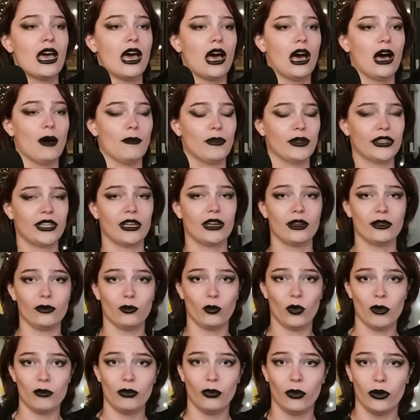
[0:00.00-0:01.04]
But then at
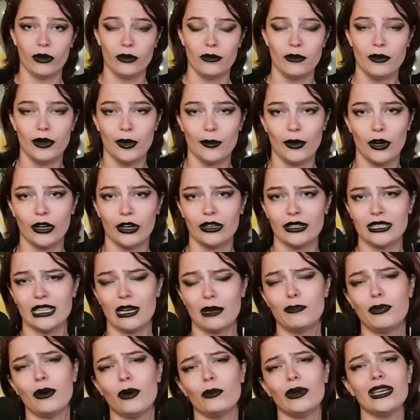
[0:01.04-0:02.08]
one point, Mary Margaret is
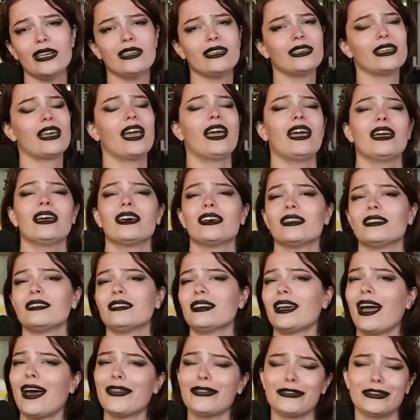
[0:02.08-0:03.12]
like, but we can't.
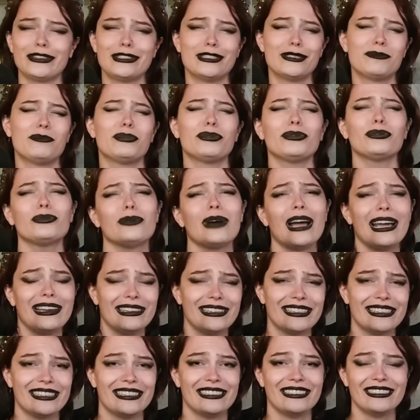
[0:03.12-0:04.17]
Catherine's
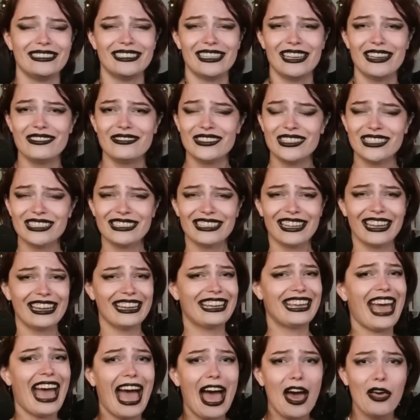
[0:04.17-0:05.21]
pregnant. David is like,
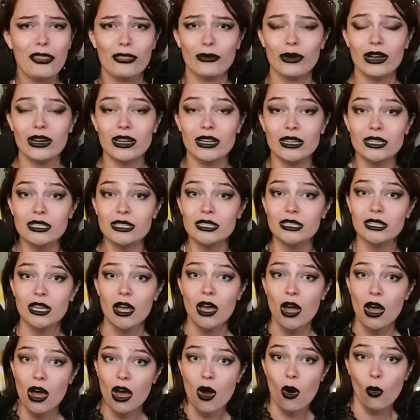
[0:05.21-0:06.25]
Catherine is
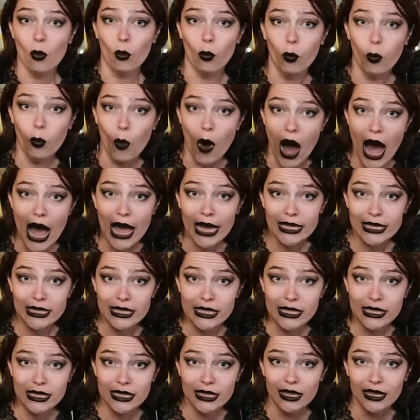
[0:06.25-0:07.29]

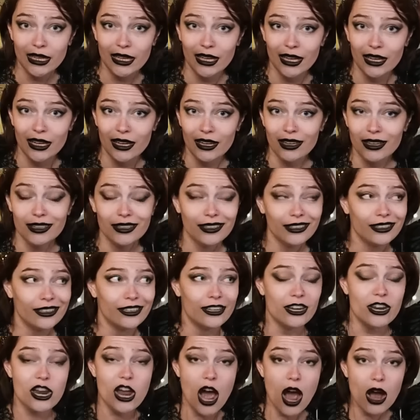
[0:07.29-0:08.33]
what?
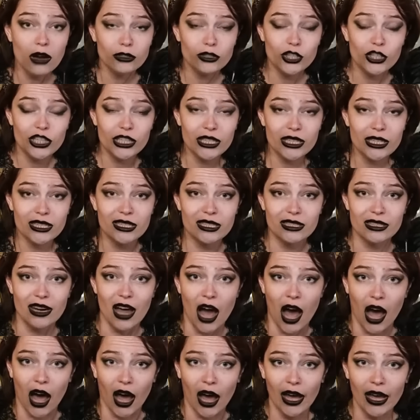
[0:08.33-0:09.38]
No, she's
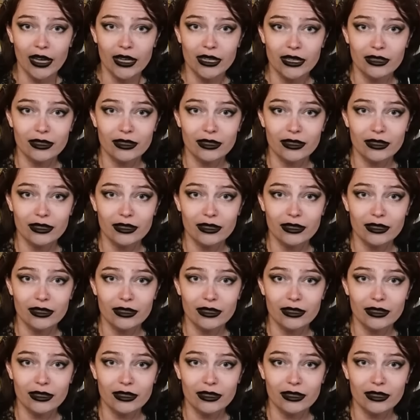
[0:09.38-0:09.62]
not.